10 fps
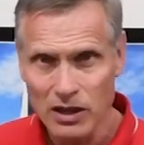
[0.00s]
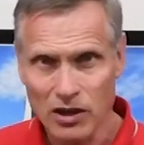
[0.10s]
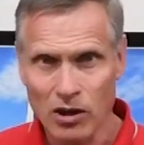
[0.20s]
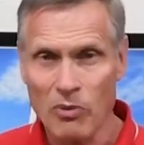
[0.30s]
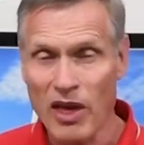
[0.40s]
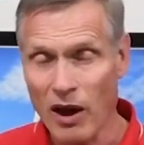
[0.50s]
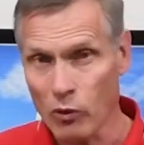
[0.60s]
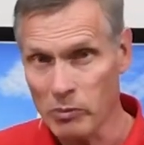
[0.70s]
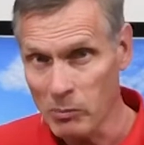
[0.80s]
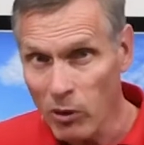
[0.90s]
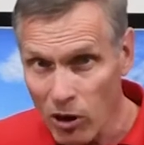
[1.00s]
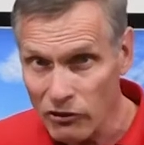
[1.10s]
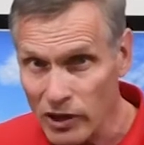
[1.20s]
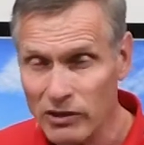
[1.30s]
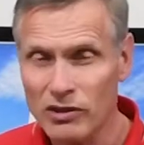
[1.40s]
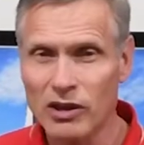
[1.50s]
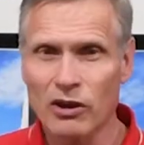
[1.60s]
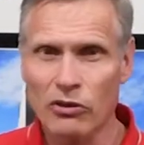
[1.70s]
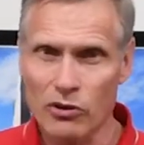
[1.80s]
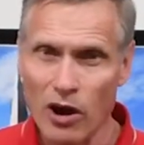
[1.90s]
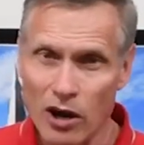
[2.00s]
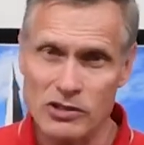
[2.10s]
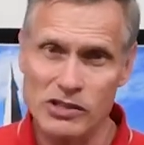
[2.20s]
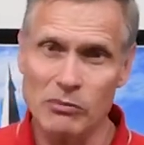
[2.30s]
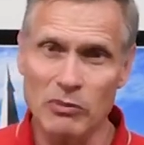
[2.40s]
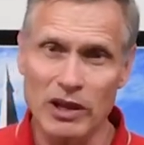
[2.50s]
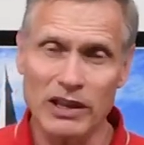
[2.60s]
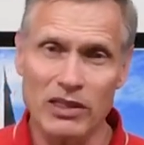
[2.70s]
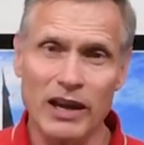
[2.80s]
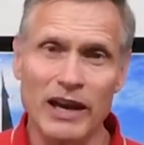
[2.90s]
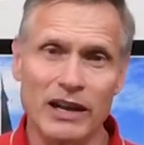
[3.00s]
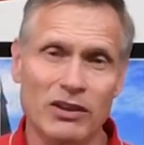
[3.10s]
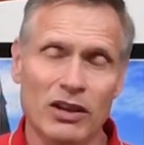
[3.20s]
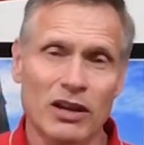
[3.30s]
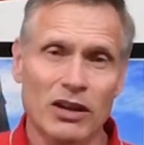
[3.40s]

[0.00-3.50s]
Um, that would be perfect. There are some like that.